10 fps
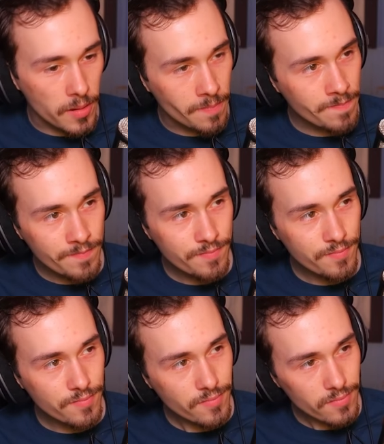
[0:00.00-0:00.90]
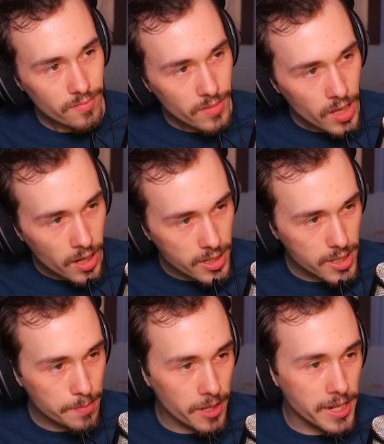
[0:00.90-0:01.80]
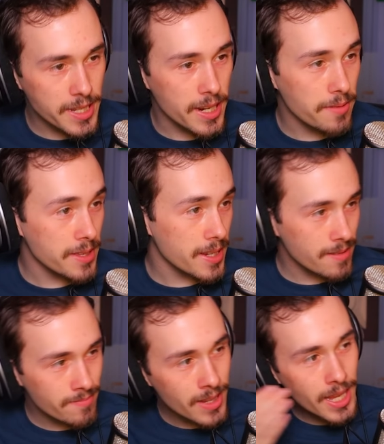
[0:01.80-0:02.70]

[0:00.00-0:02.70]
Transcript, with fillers: I just planted everything.